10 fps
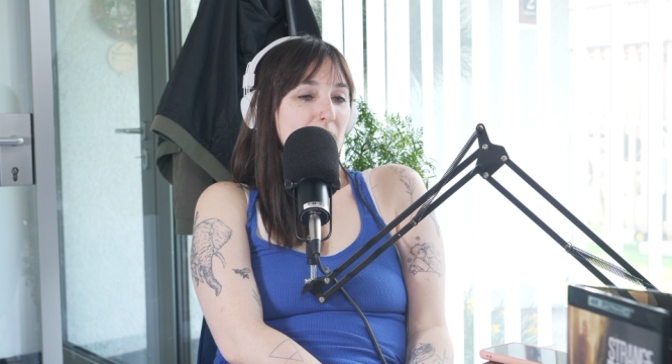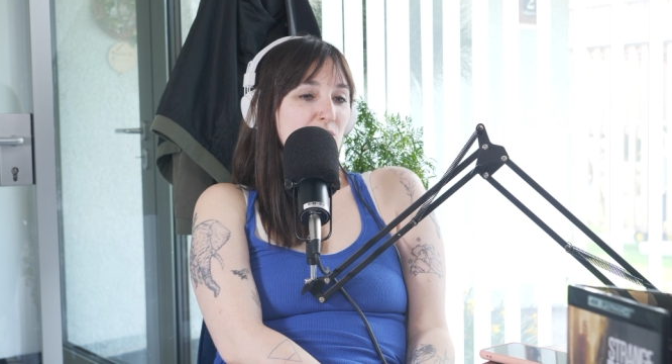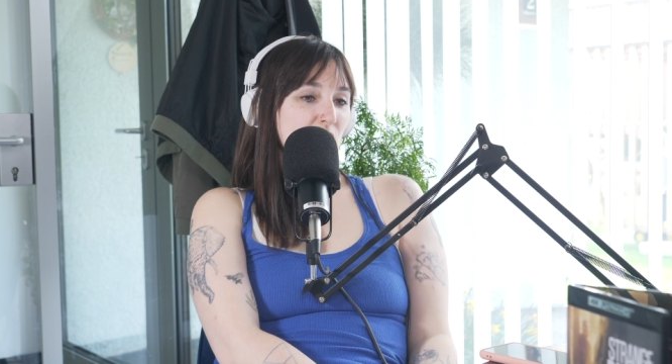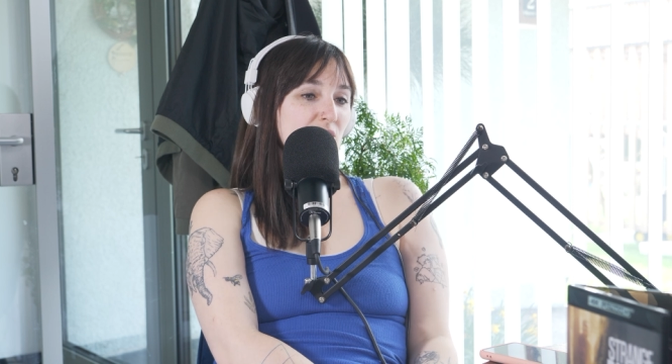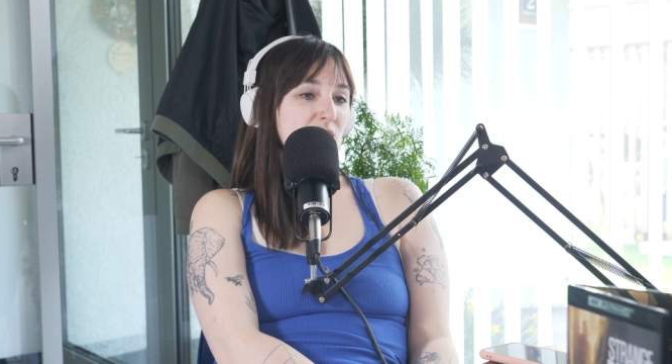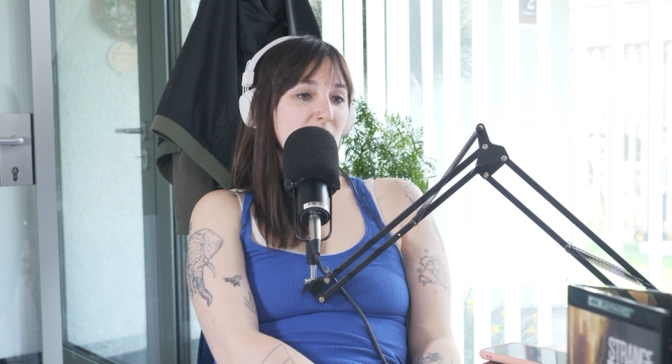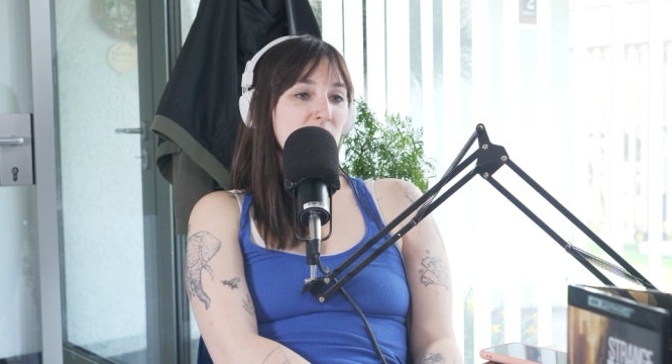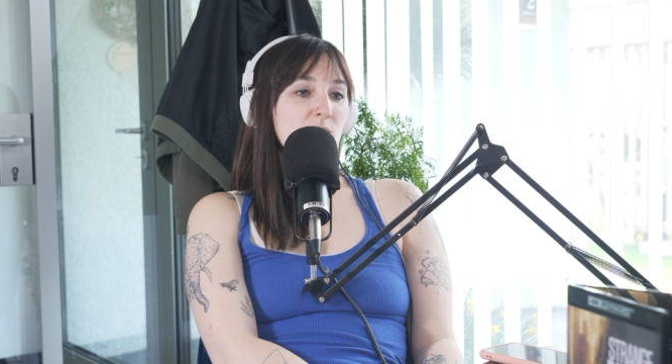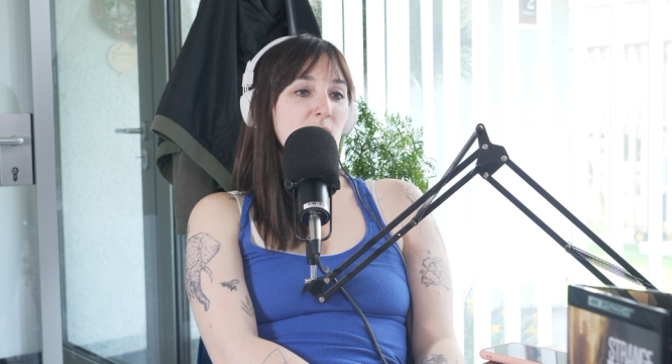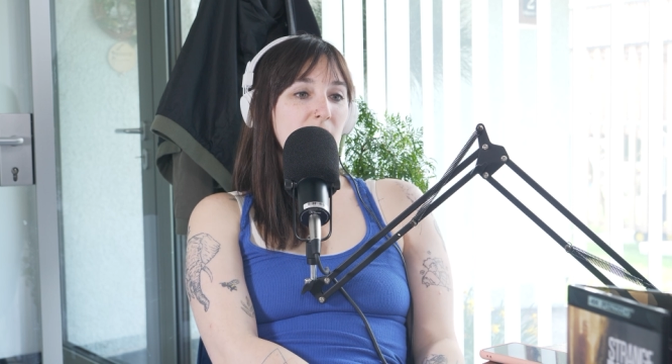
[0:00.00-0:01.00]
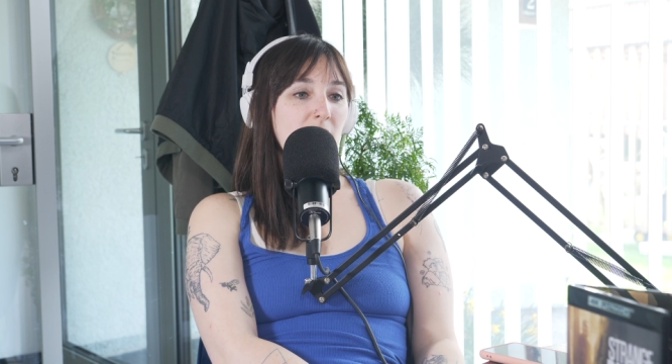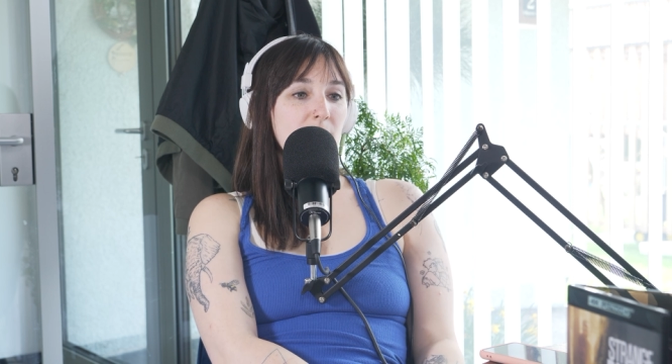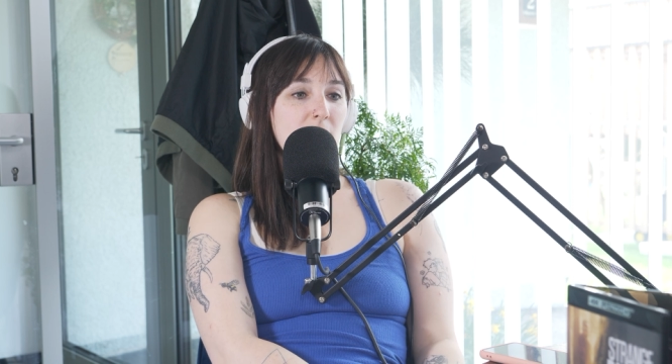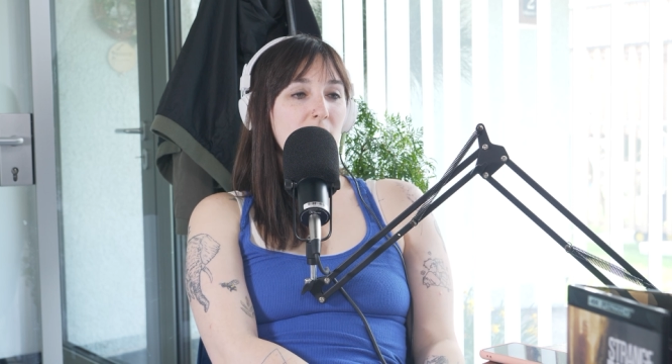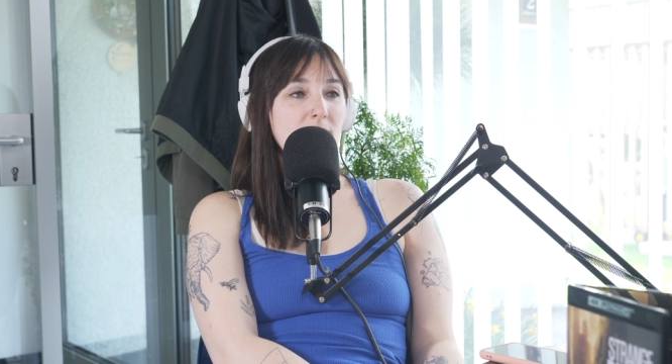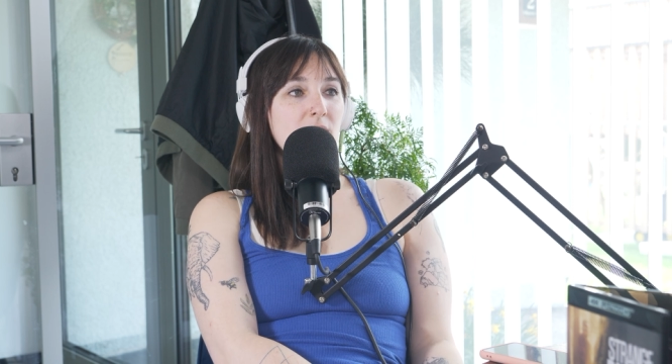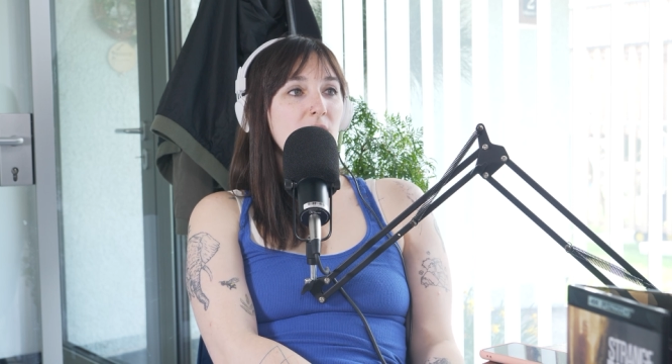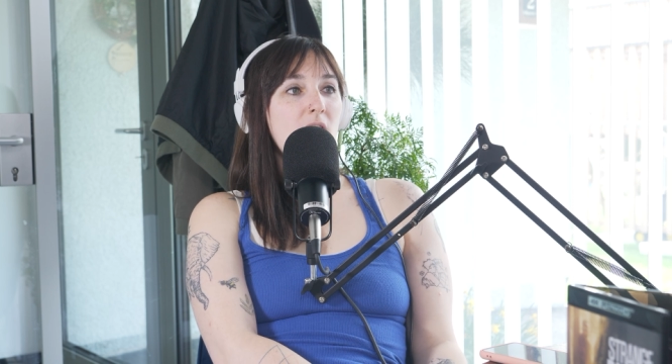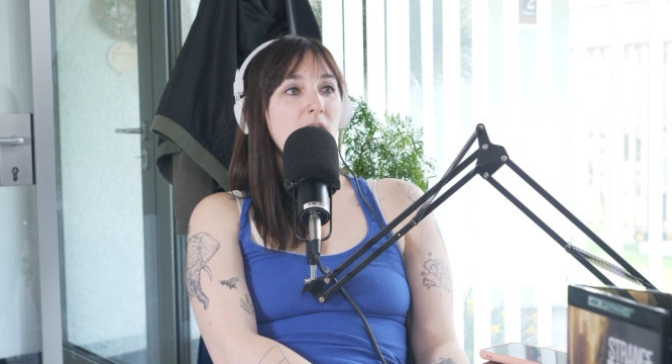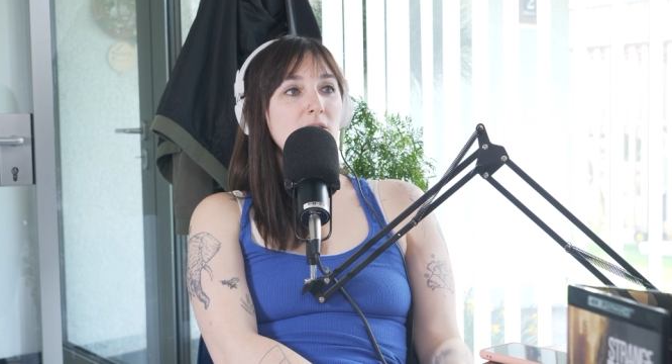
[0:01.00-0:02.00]
just the two of them.
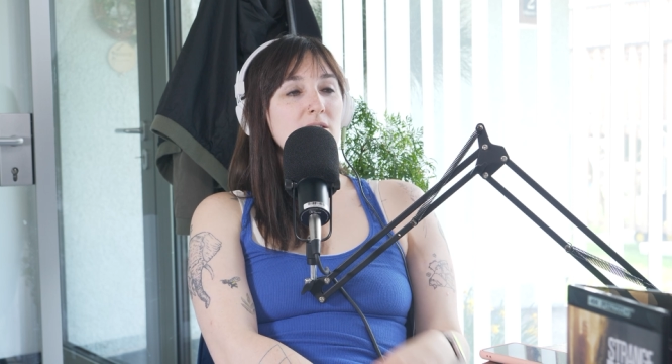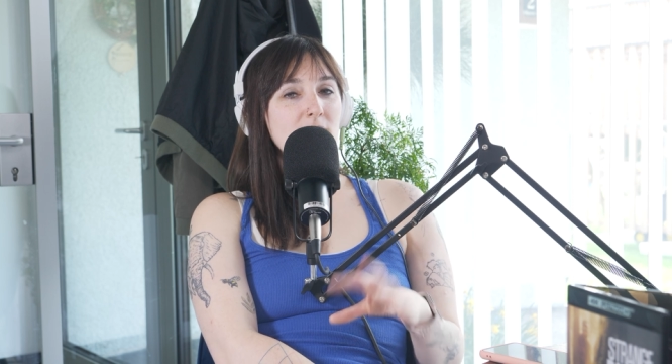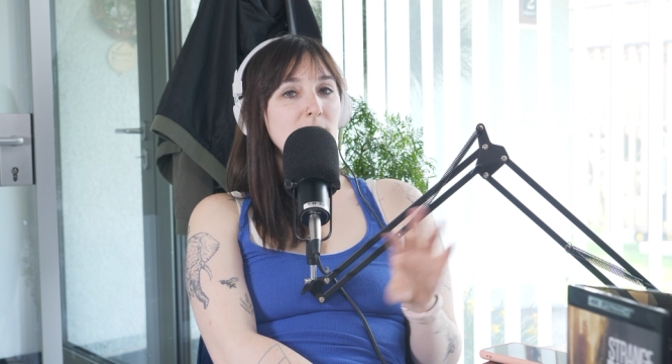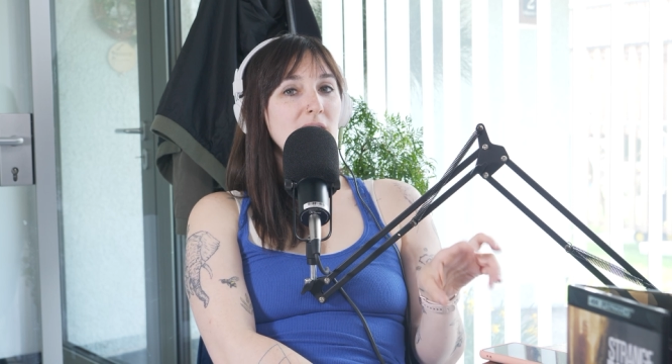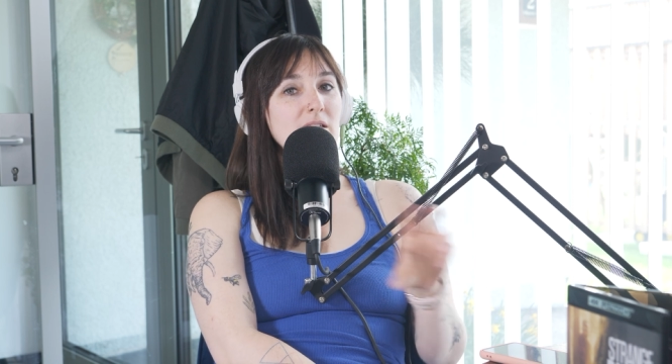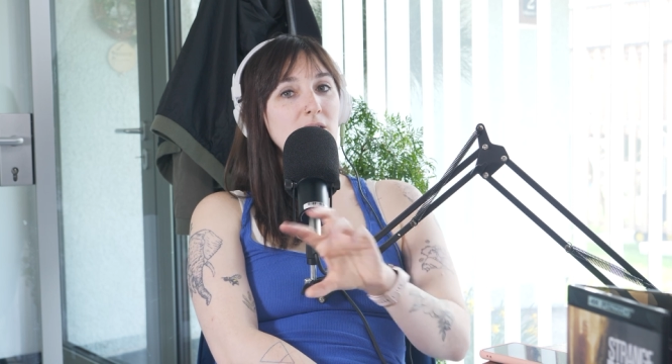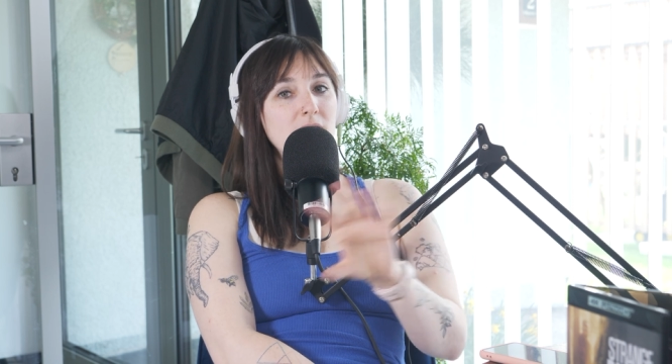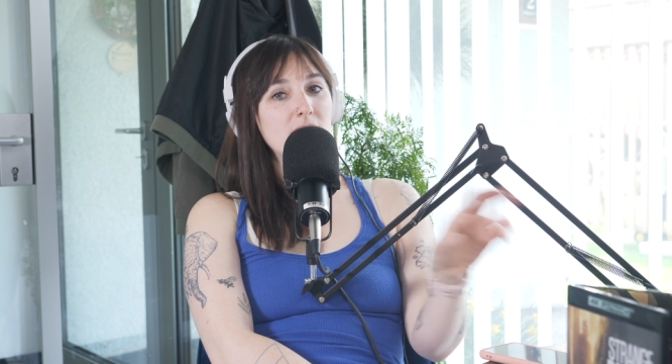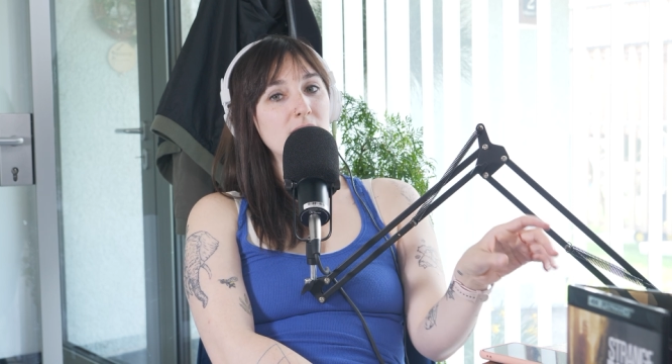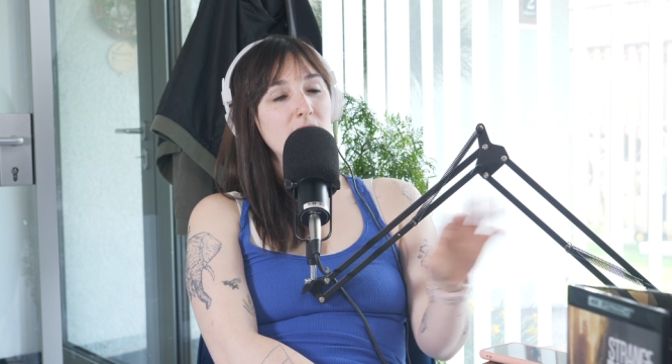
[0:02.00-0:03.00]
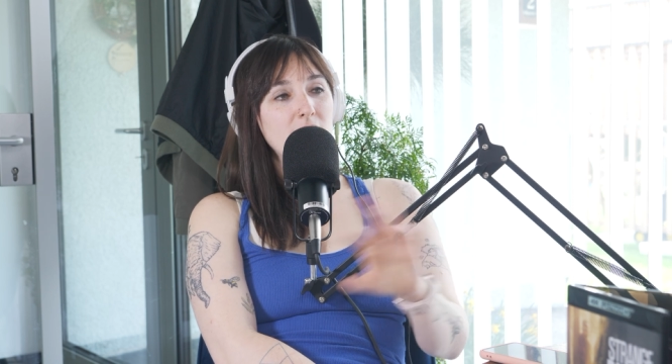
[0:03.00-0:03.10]
There are some little,